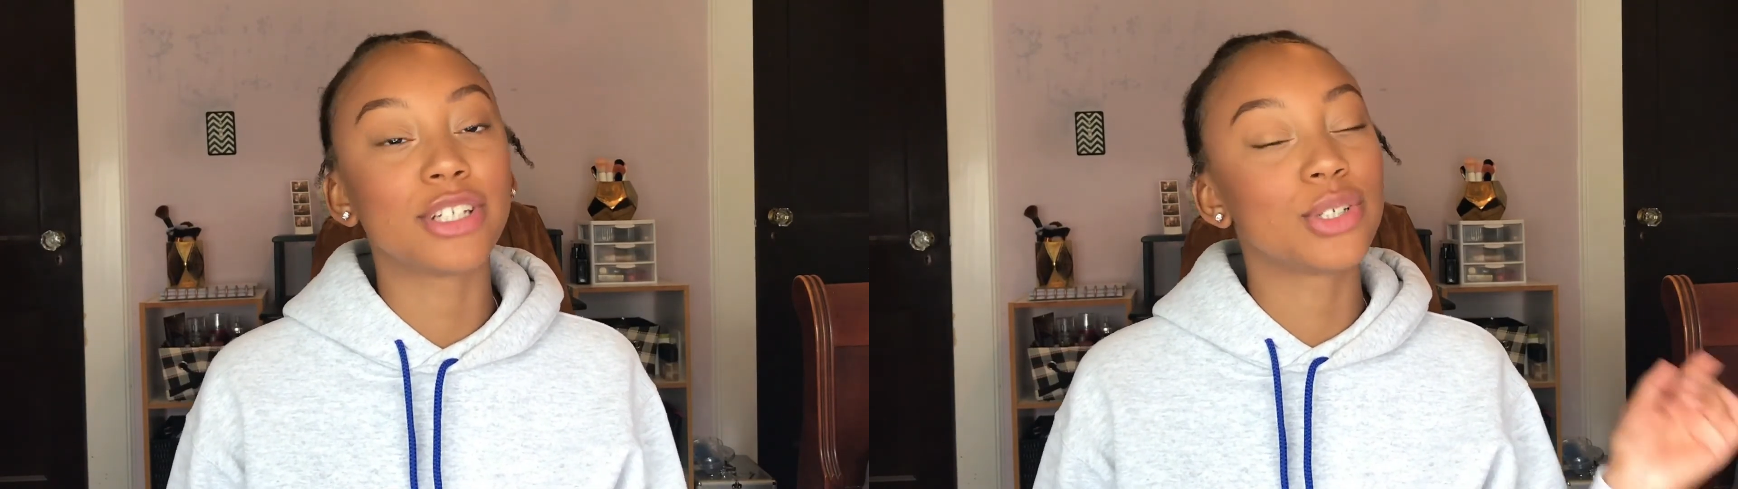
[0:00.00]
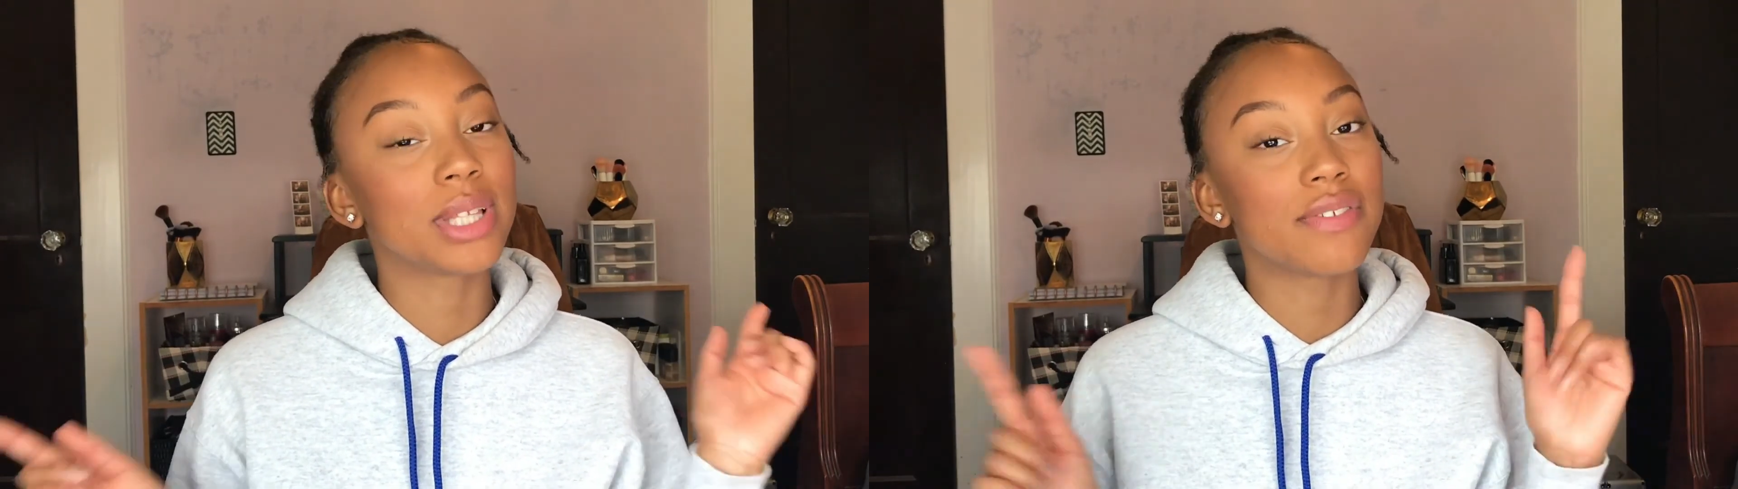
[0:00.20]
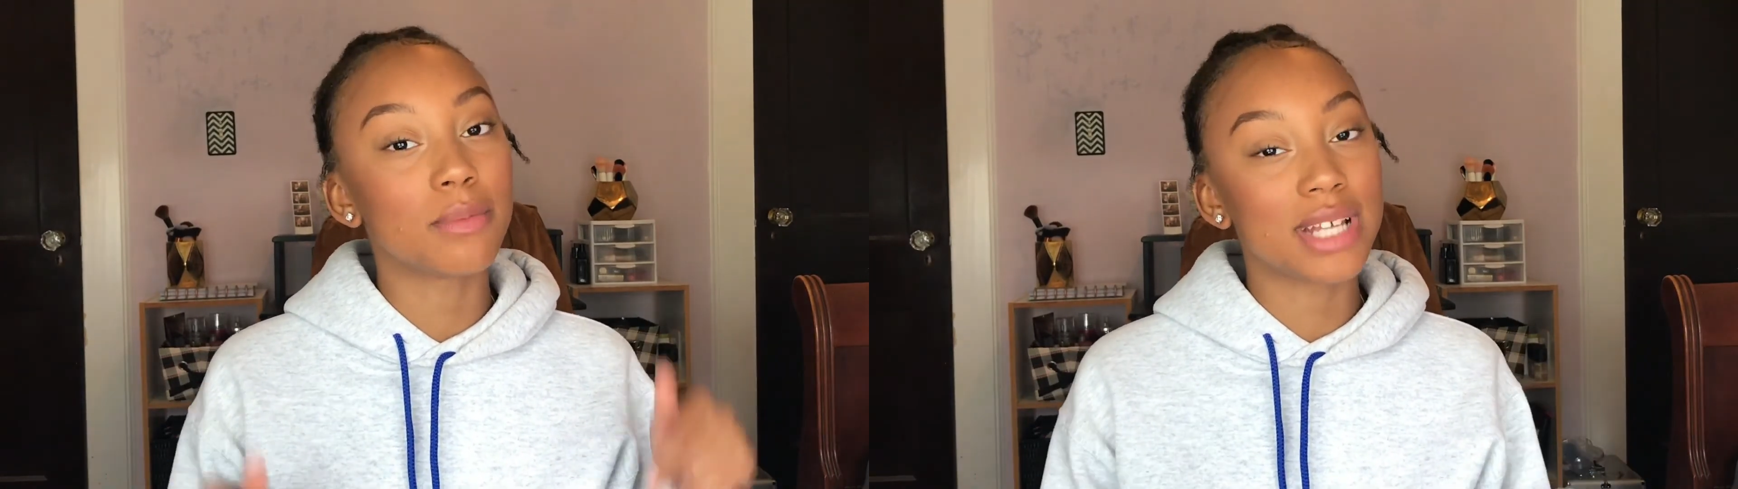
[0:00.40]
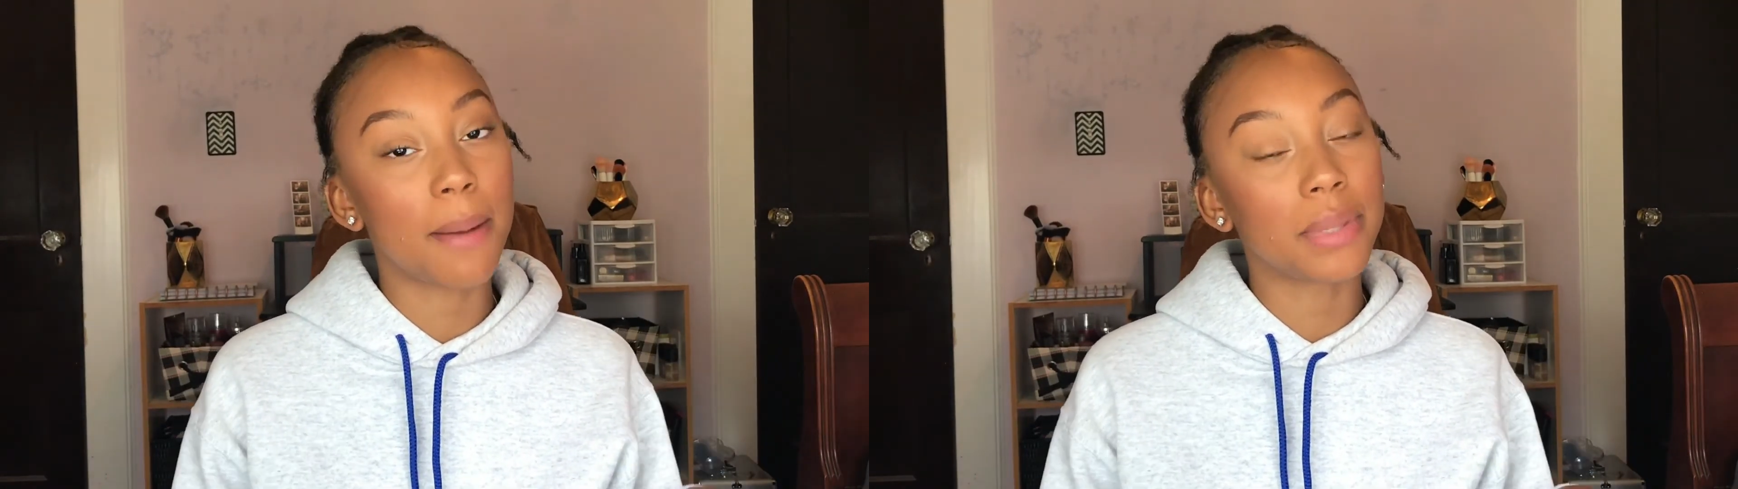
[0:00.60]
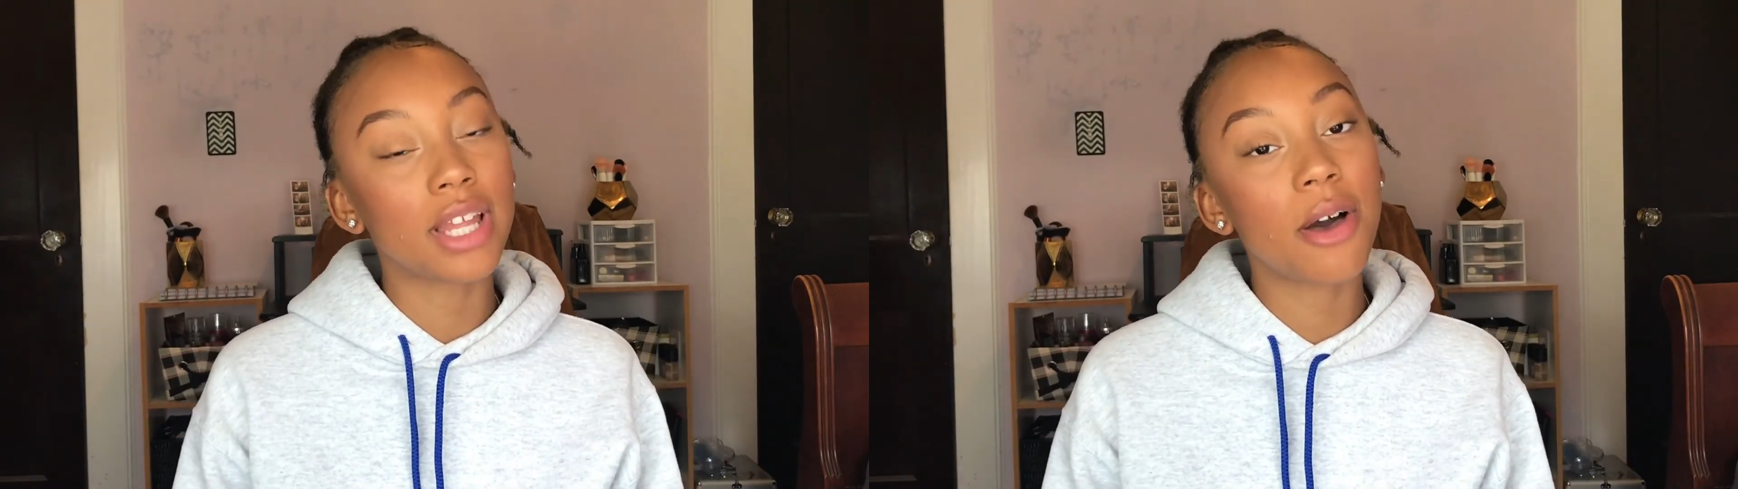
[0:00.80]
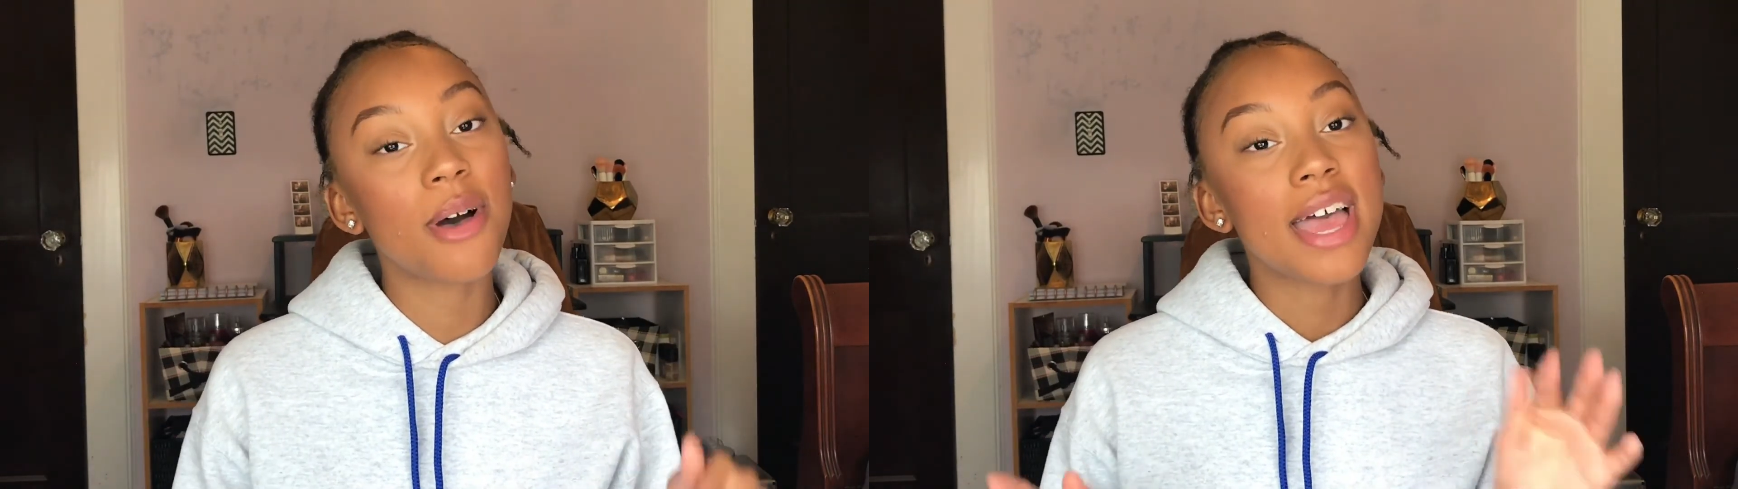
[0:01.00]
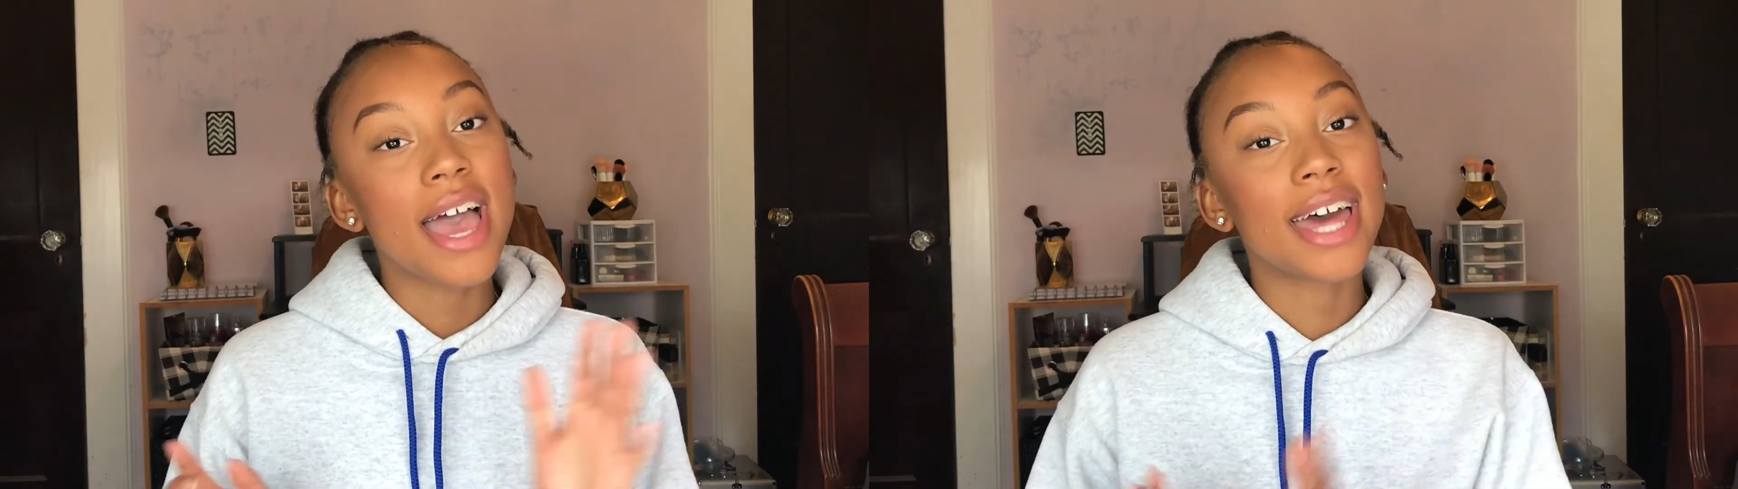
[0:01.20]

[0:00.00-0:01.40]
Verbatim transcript: make sure you leave them down below.